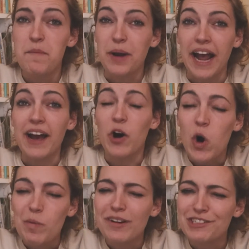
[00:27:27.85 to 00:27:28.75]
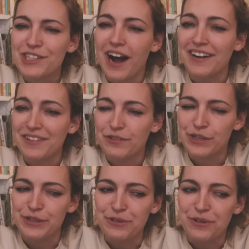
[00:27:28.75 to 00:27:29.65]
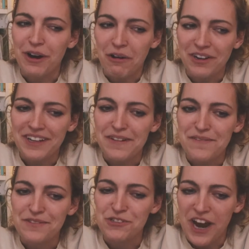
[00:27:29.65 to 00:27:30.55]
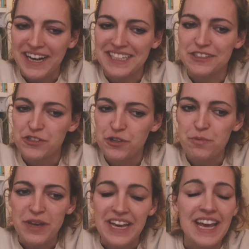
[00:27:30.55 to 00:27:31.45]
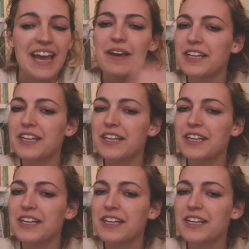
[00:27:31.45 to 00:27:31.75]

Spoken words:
But I almost got through all of Shaggy and Scooby,